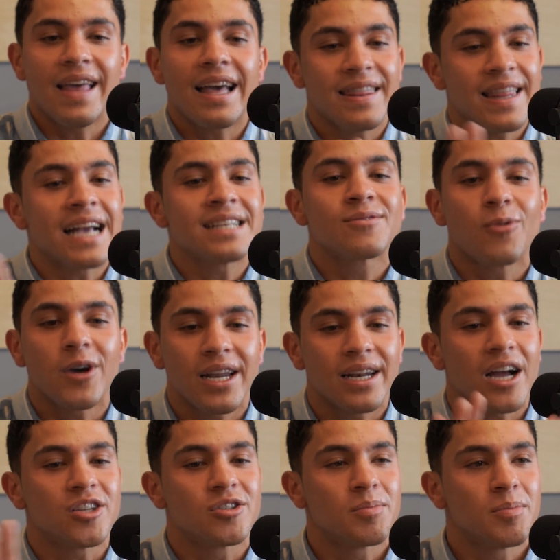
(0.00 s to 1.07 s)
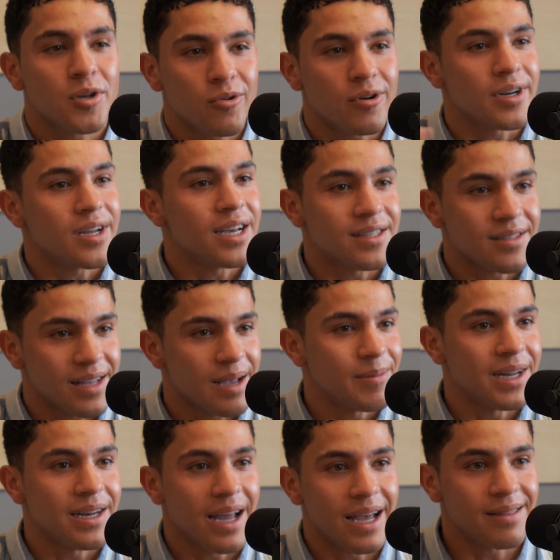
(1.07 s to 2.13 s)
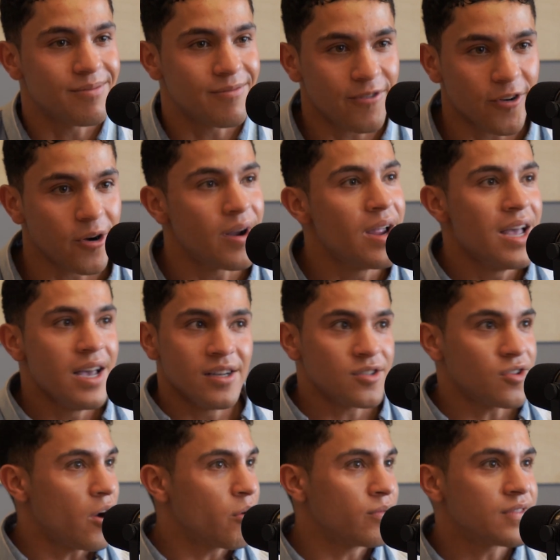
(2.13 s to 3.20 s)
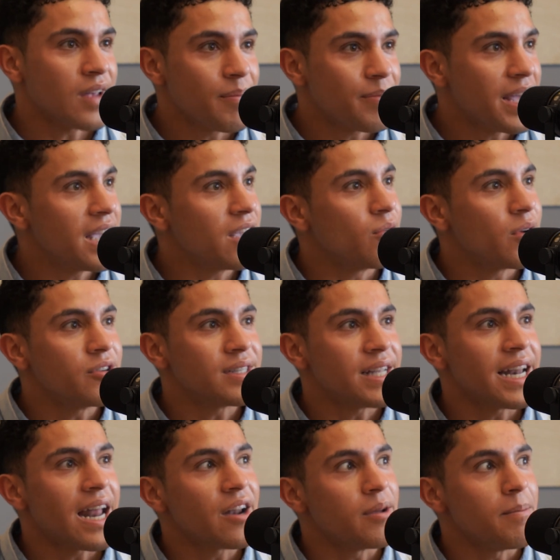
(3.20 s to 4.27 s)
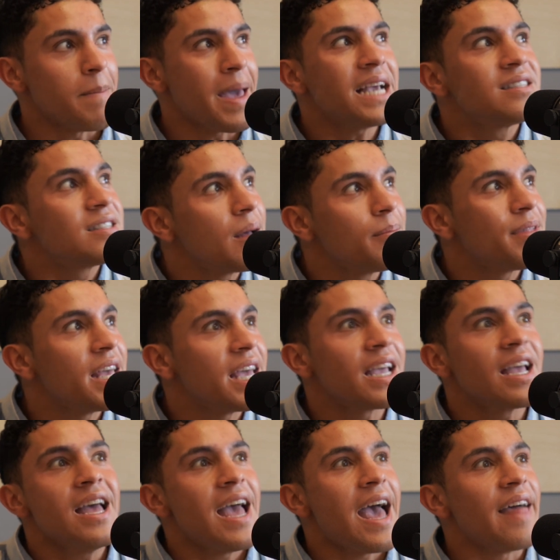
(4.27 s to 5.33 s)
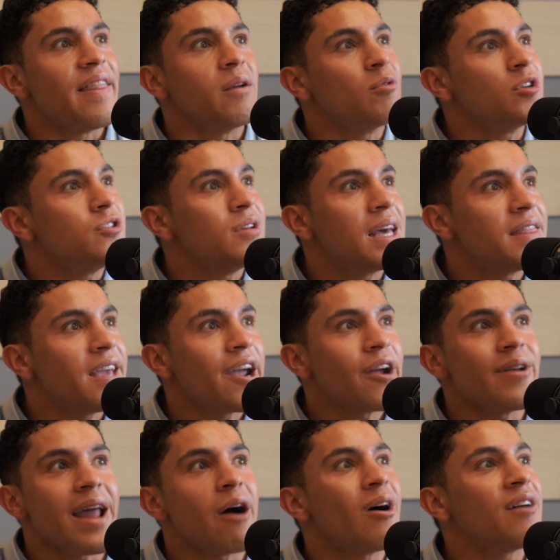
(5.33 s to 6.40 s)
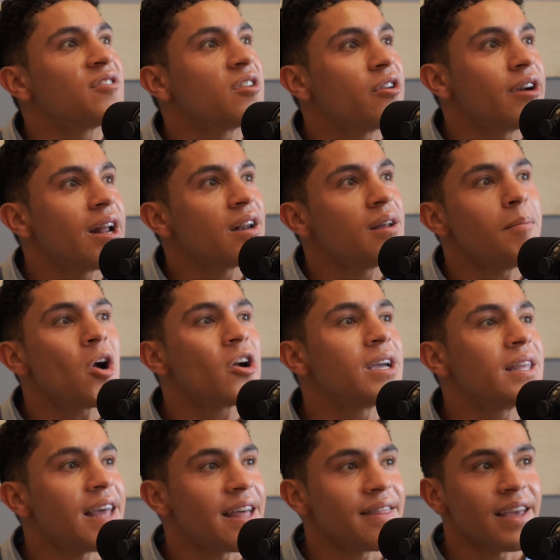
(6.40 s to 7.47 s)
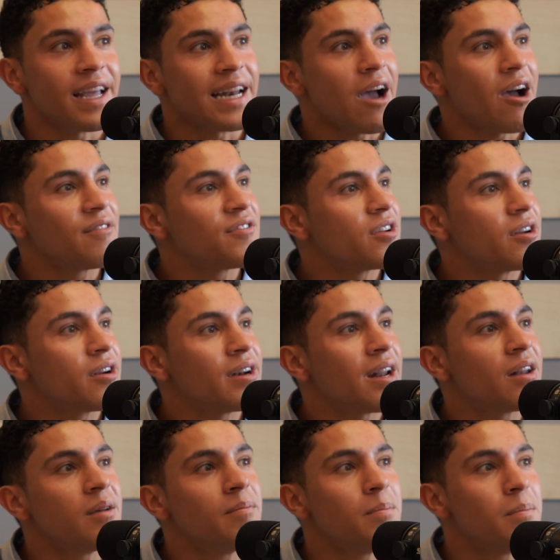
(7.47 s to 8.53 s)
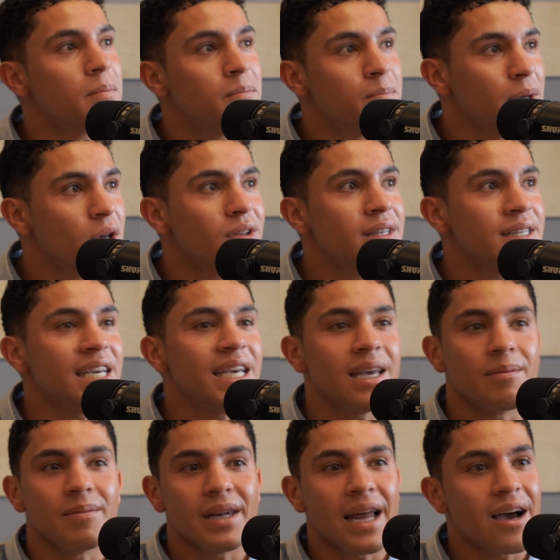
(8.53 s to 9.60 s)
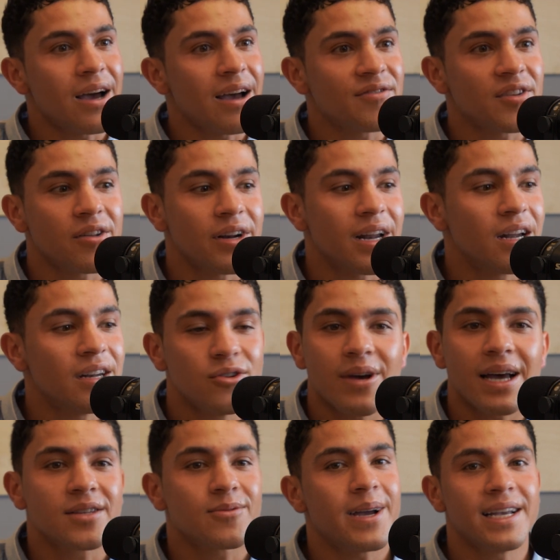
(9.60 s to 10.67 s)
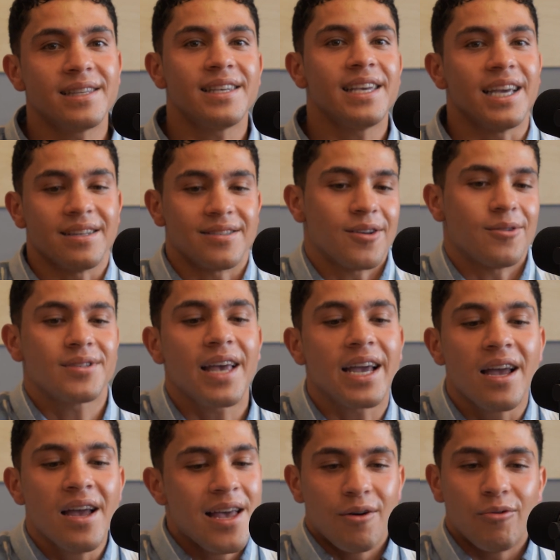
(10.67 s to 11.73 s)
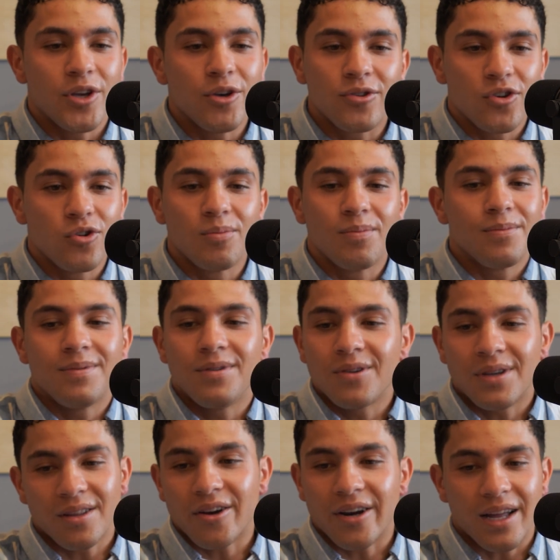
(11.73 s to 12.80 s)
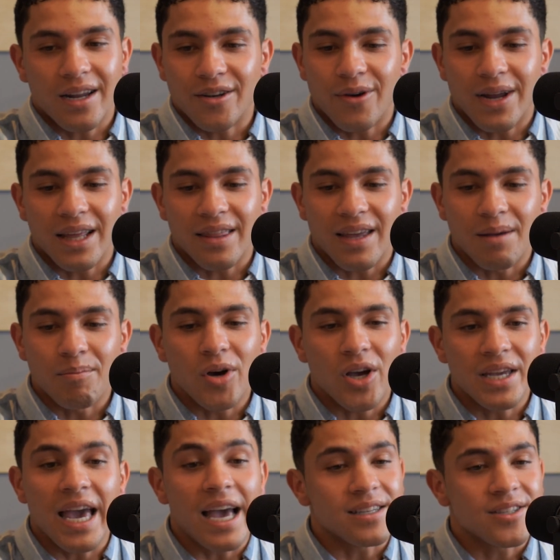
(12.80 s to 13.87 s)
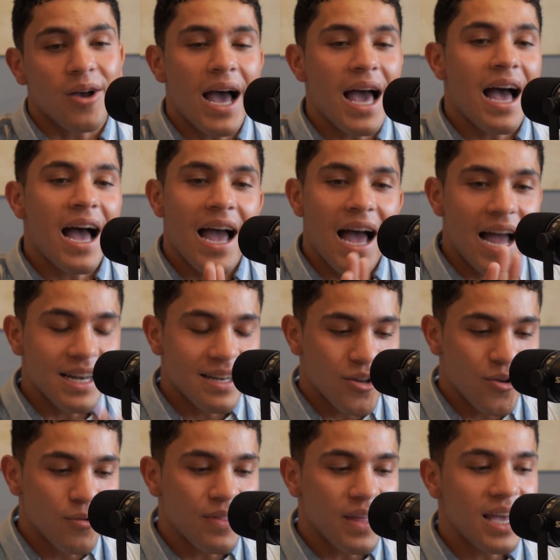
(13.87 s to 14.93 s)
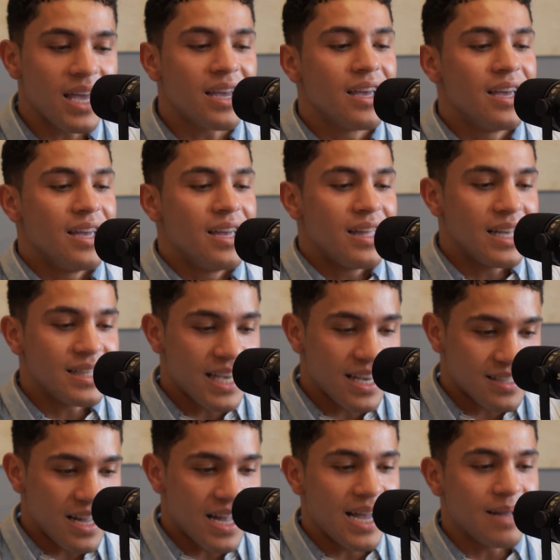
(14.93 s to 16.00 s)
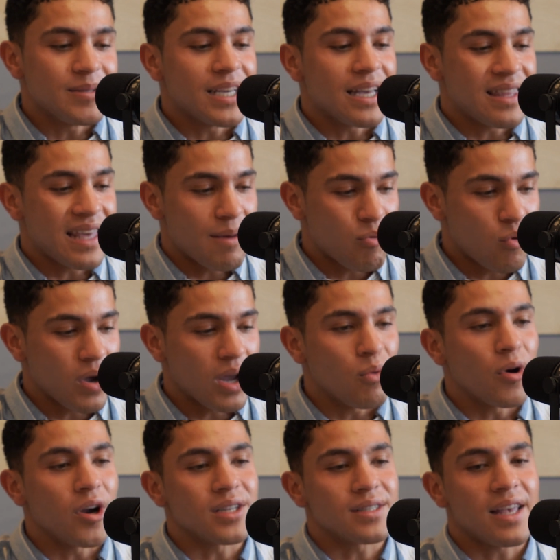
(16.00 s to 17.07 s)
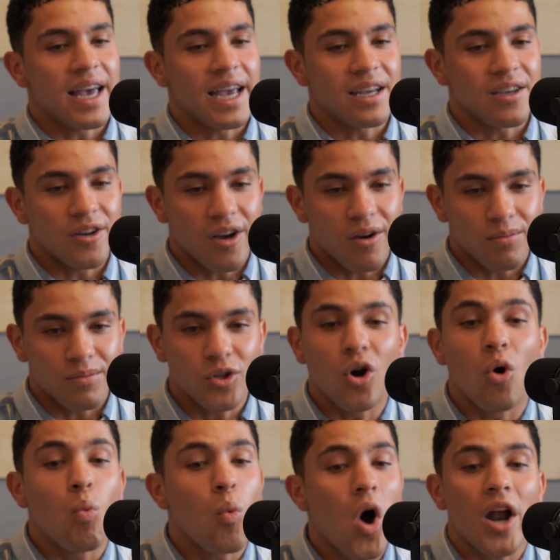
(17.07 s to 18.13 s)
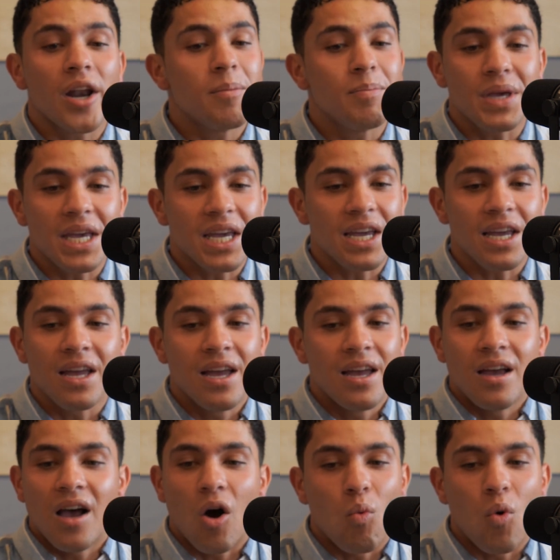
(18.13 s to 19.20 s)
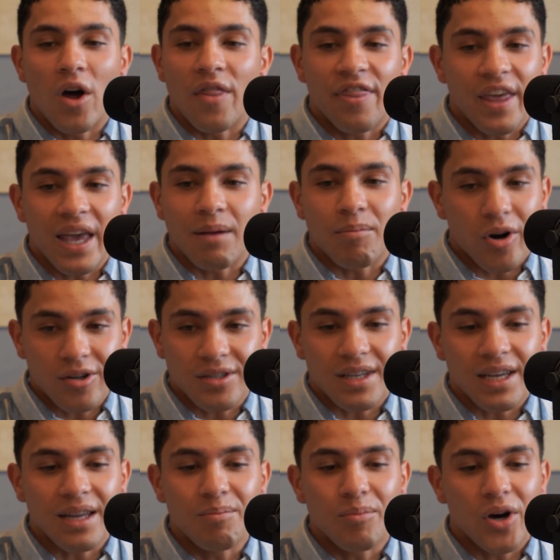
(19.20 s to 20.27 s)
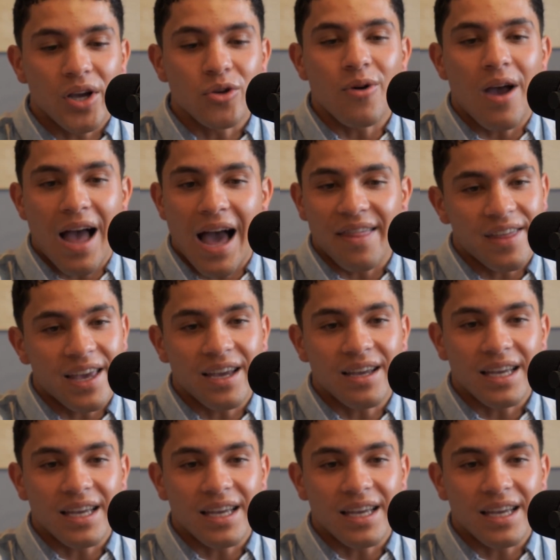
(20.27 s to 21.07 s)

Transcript: that's what an entrepreneur does. I mean, start with something, you understand how to make something, and then once you get there, now I have to learn how to market that thing. Now I have to learn how to build a team, and now I have to learn how to do X, Y, and Z. So it's like, well, YouTube, you can learn how to do anything. But yeah, so I do think it takes time to get to that point where it's like, you know, you don't want to be a one thing person, but I think